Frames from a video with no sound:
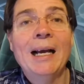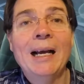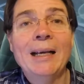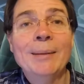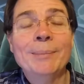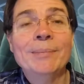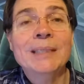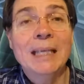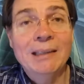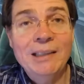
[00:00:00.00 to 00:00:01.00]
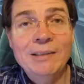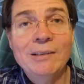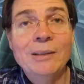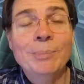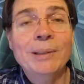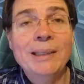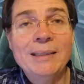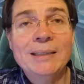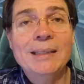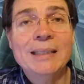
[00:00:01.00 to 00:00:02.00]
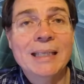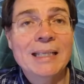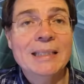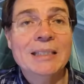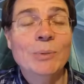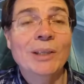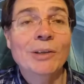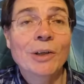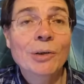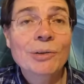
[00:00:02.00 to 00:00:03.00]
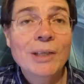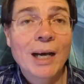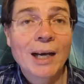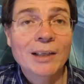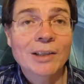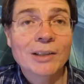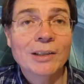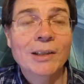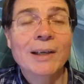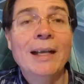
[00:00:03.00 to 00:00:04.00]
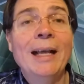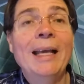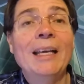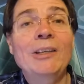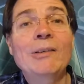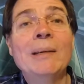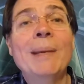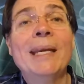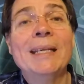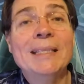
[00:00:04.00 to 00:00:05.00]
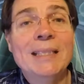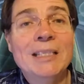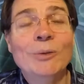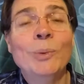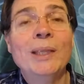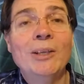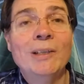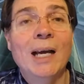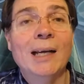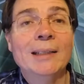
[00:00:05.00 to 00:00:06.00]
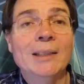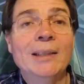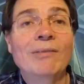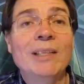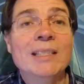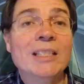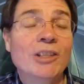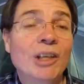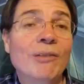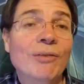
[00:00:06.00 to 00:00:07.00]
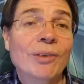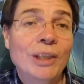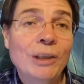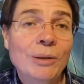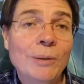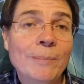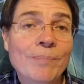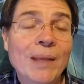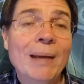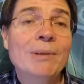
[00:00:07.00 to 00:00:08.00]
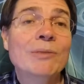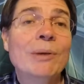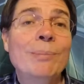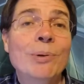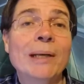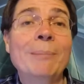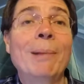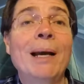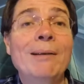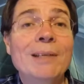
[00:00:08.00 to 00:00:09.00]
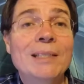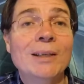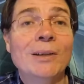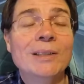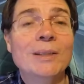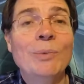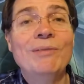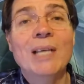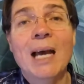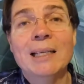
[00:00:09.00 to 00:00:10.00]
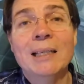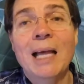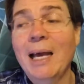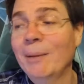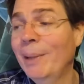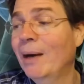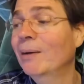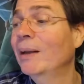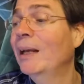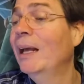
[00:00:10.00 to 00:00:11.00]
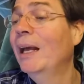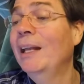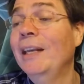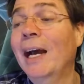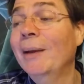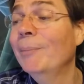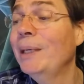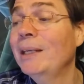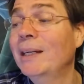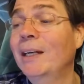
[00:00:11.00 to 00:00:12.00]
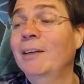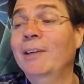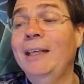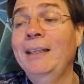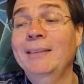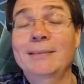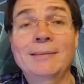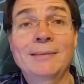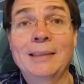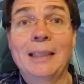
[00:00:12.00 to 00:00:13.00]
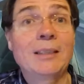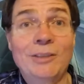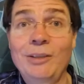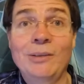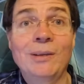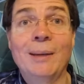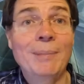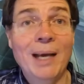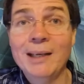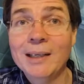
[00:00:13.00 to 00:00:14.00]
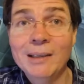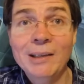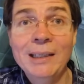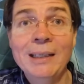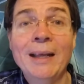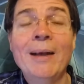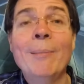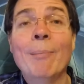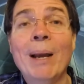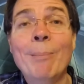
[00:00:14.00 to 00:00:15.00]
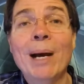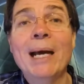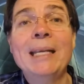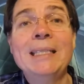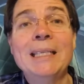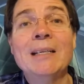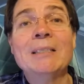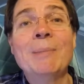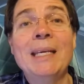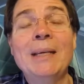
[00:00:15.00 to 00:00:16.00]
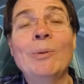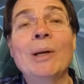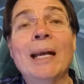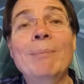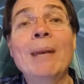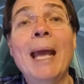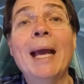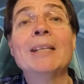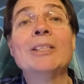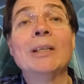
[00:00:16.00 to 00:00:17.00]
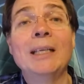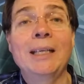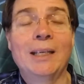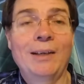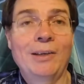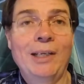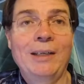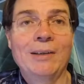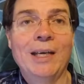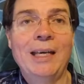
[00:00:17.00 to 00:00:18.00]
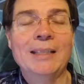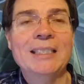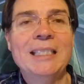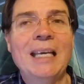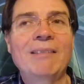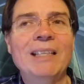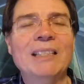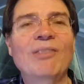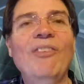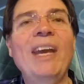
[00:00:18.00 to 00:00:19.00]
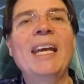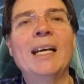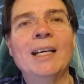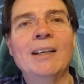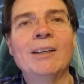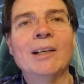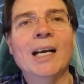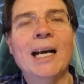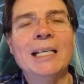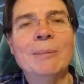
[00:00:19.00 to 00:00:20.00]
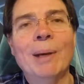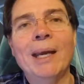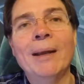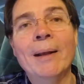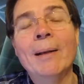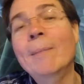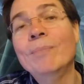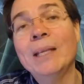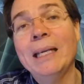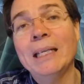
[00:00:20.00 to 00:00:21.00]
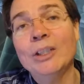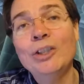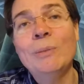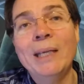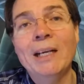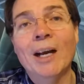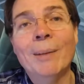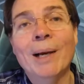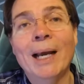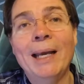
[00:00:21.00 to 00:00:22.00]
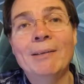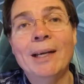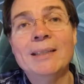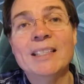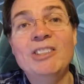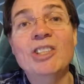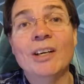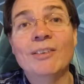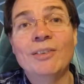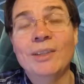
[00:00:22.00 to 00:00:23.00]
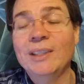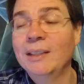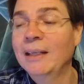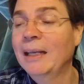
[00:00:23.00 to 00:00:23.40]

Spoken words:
I am telling you to please discuss this with your own doctor, and you can make a decision with your doctor if this is good for you. I'm just reporting my results. So we've talked a lot about not being hungry, and it's true. I'm not hungry. My body tells me when I'm naturally hungry, okay, instead of this fake hunger caused by eating too many carbohydrates and junk food.